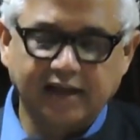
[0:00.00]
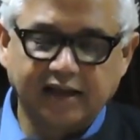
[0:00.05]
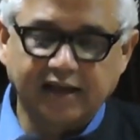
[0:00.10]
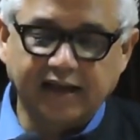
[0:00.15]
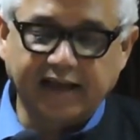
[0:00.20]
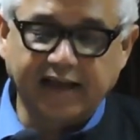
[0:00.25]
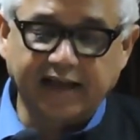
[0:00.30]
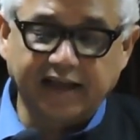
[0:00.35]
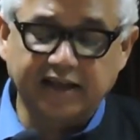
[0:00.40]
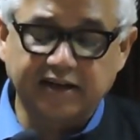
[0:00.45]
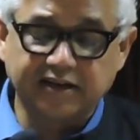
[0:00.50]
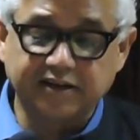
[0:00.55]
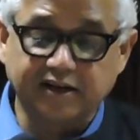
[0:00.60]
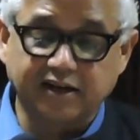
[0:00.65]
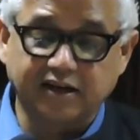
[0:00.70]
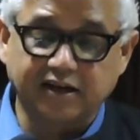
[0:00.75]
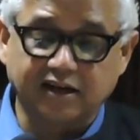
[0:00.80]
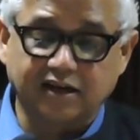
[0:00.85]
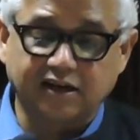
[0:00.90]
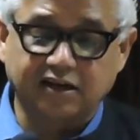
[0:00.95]
And
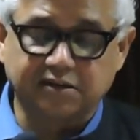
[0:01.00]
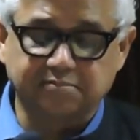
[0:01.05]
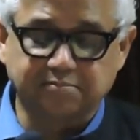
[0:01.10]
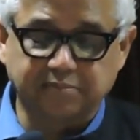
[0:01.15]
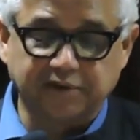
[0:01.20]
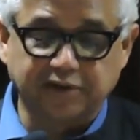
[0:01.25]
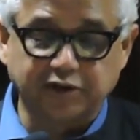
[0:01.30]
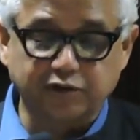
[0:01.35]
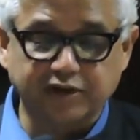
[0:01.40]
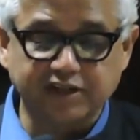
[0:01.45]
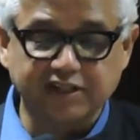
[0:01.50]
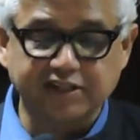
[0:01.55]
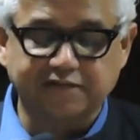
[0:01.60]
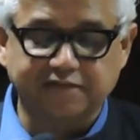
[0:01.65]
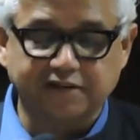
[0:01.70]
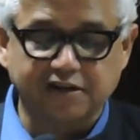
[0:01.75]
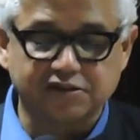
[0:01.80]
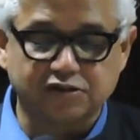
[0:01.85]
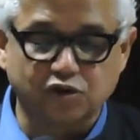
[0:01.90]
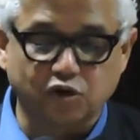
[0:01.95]
during the
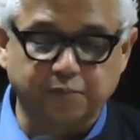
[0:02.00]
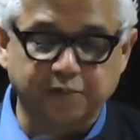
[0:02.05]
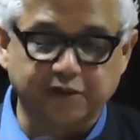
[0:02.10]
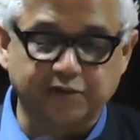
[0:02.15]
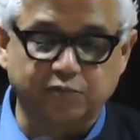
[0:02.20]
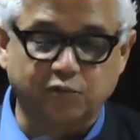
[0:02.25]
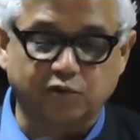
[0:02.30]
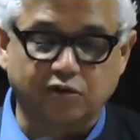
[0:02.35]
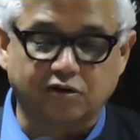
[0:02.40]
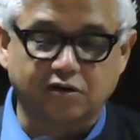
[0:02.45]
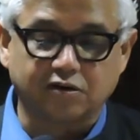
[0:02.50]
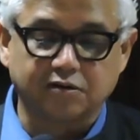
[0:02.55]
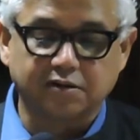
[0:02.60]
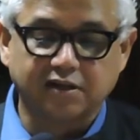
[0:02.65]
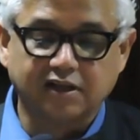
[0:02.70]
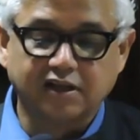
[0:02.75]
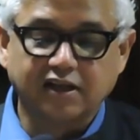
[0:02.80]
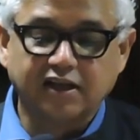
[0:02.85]
First Opium War,